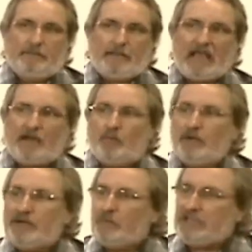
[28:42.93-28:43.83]
And
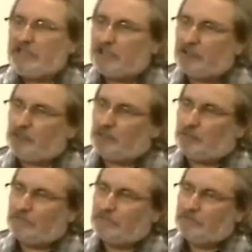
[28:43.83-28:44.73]
when we
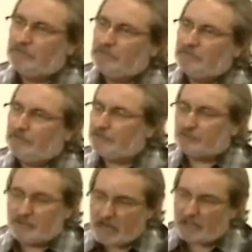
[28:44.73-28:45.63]
do,
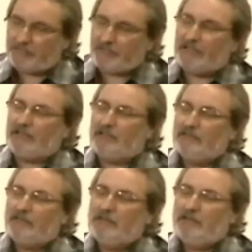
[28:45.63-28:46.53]
there's nothing
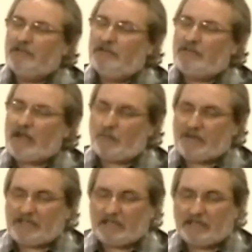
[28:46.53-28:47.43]
that
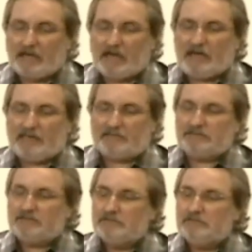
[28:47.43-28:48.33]
we cannot
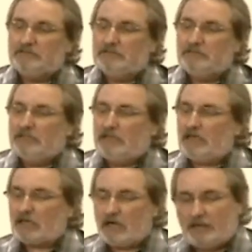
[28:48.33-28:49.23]

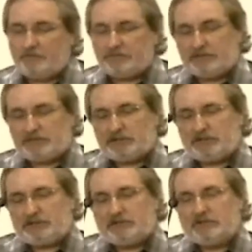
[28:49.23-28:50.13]
accomplish.
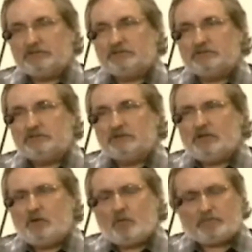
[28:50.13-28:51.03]

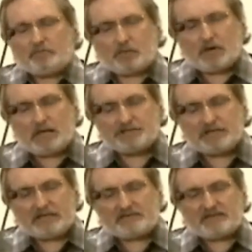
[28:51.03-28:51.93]
What
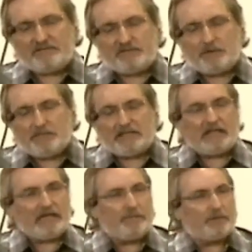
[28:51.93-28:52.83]
projects have you been
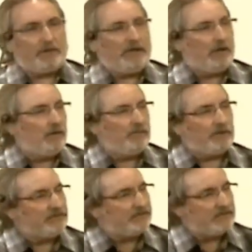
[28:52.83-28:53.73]
laboring
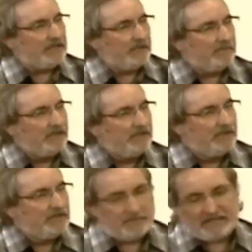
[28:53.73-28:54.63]
over and seem
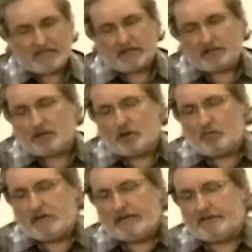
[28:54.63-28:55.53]
to be getting
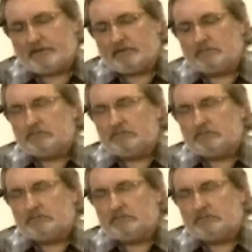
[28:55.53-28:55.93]
nowhere?